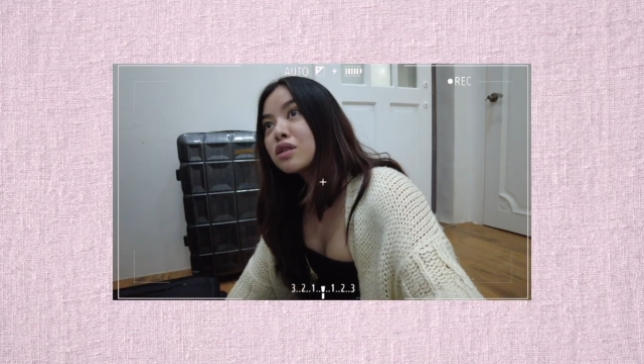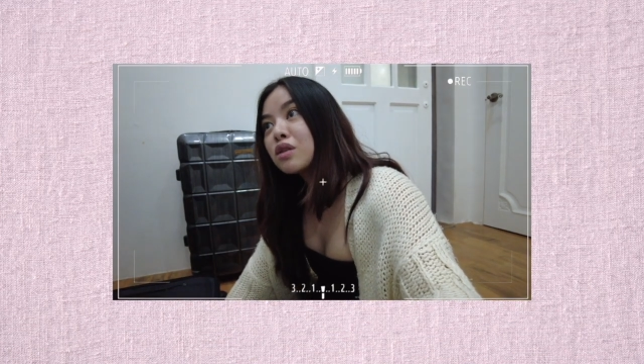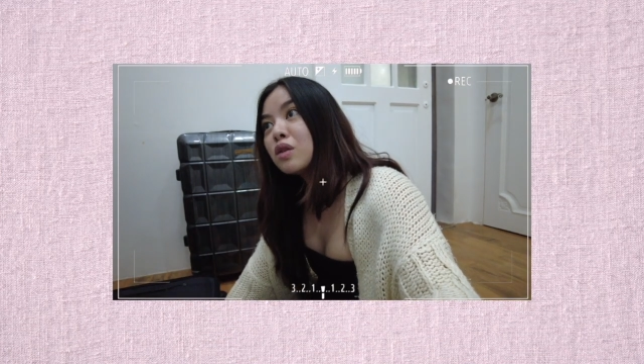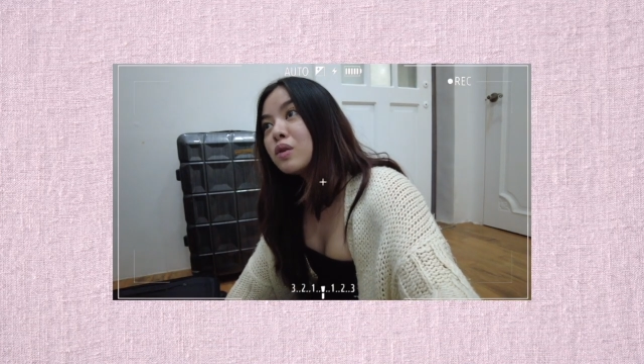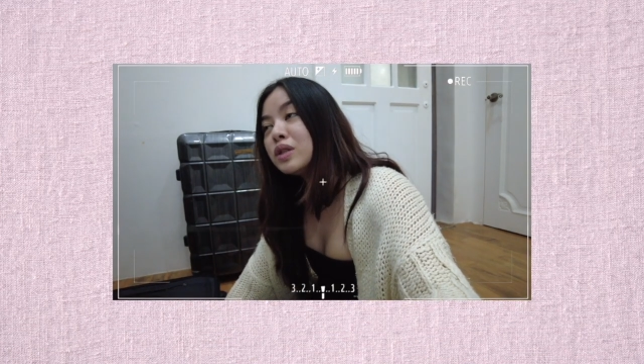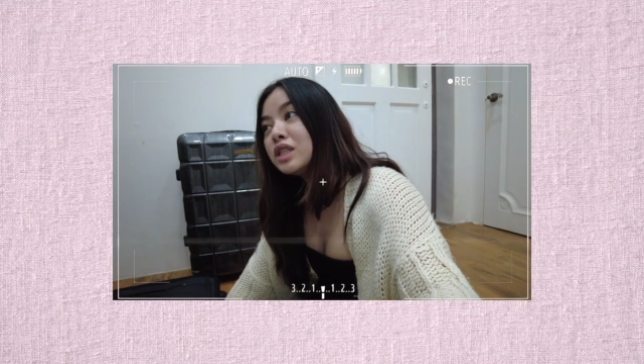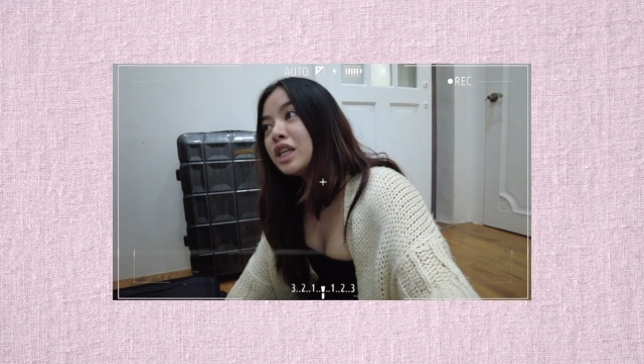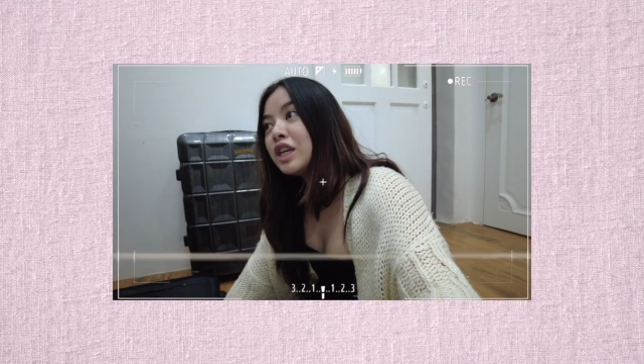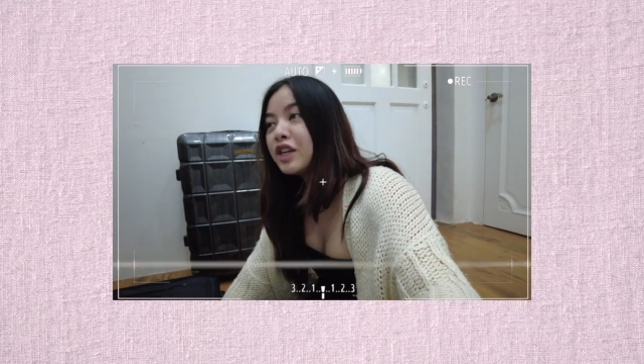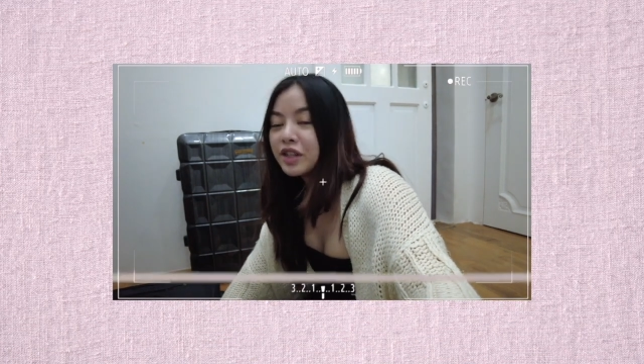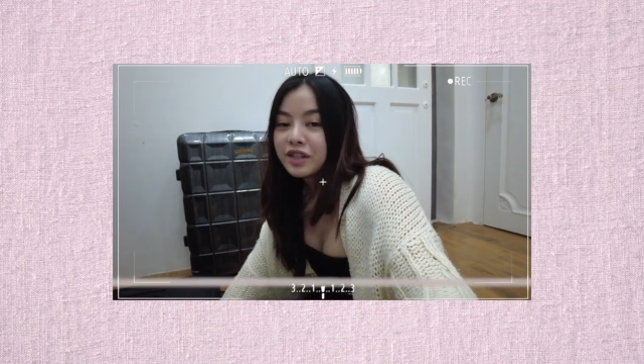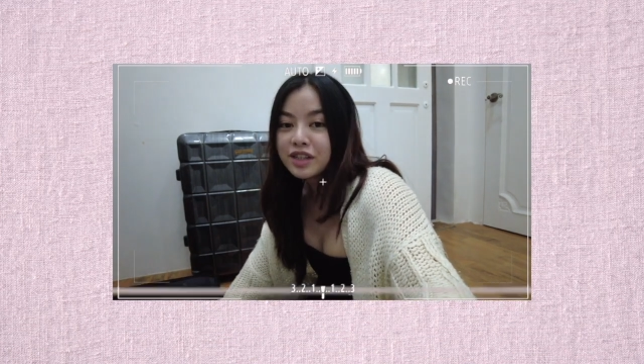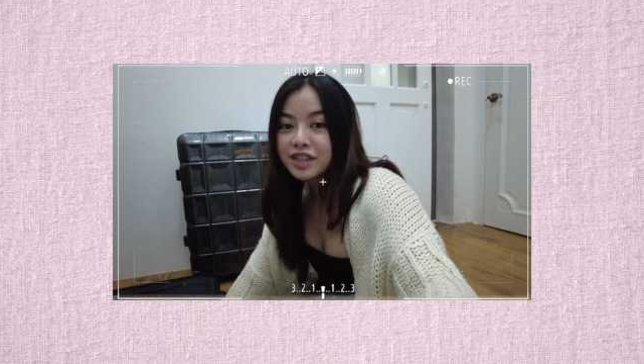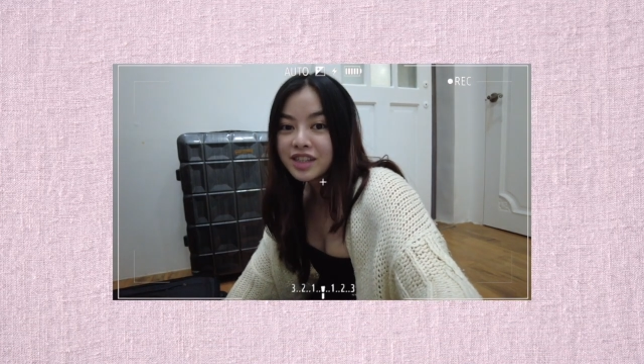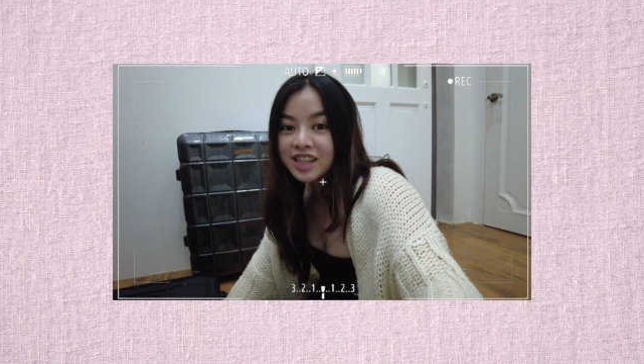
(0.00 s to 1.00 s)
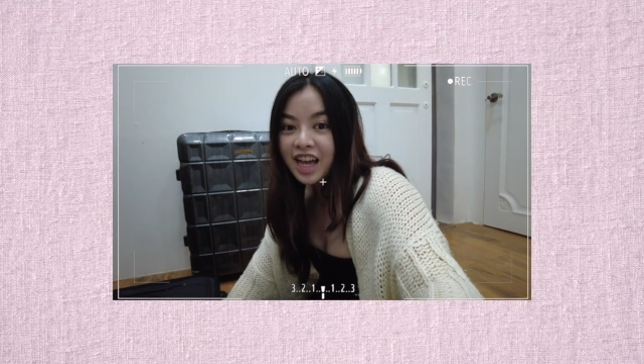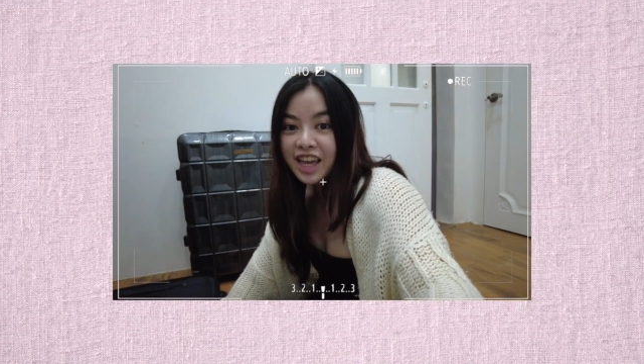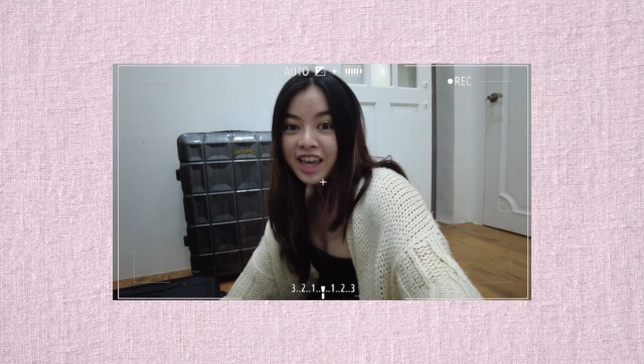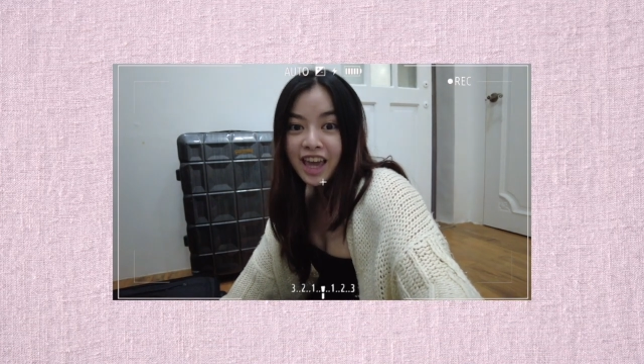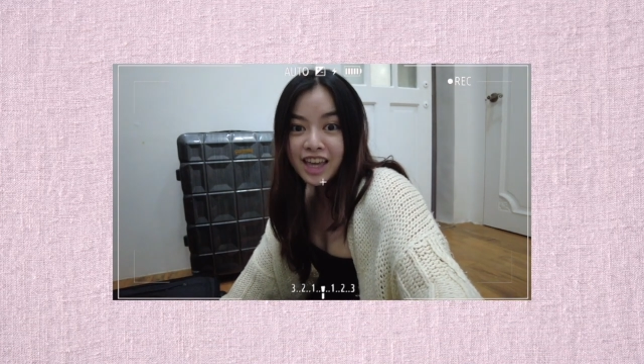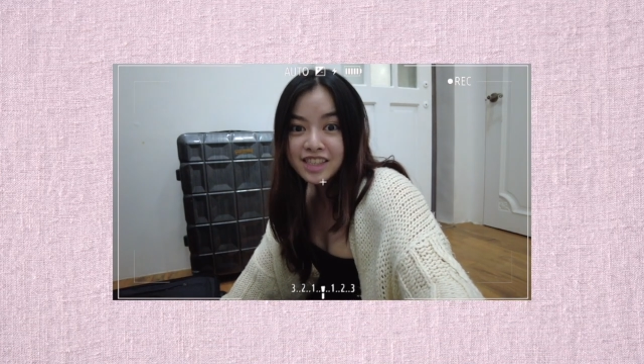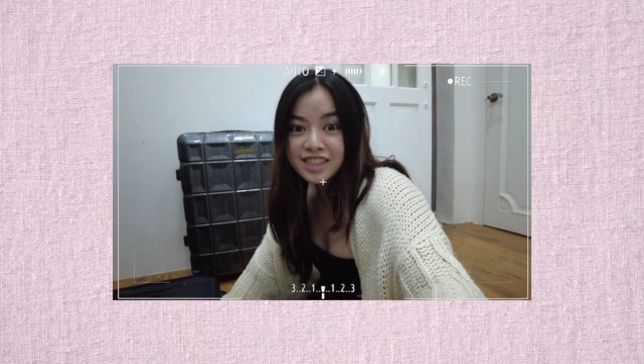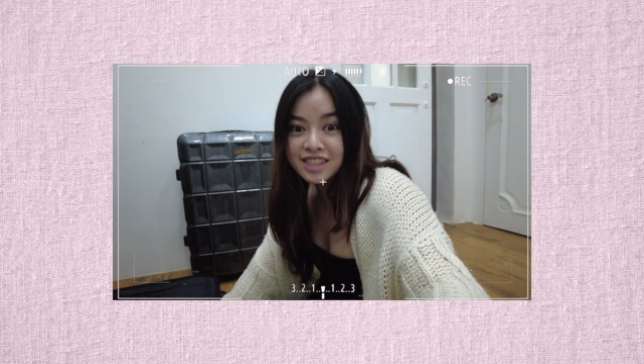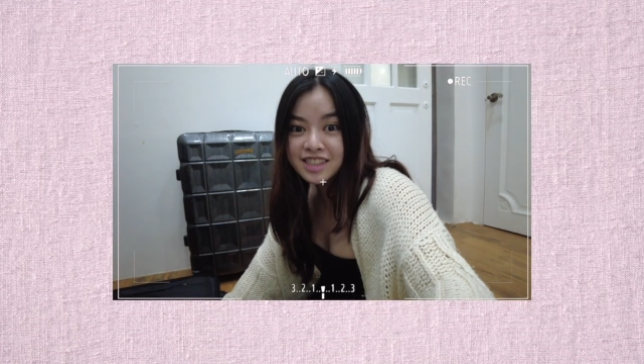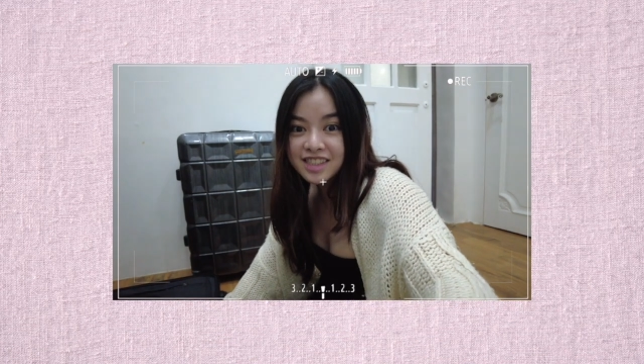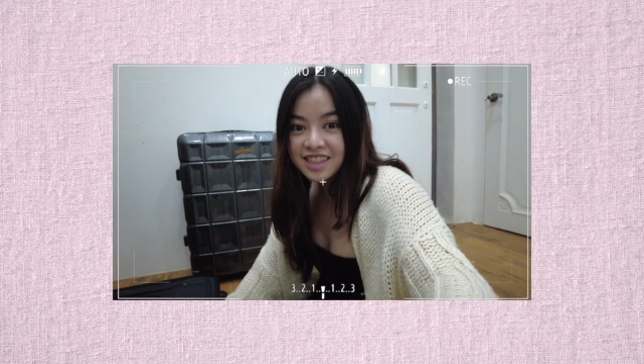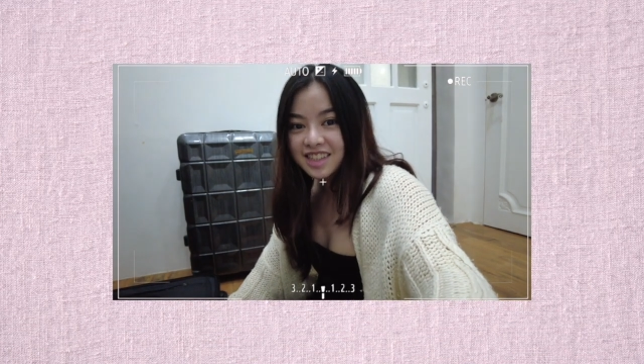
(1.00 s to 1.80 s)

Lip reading: clothes here, I guess.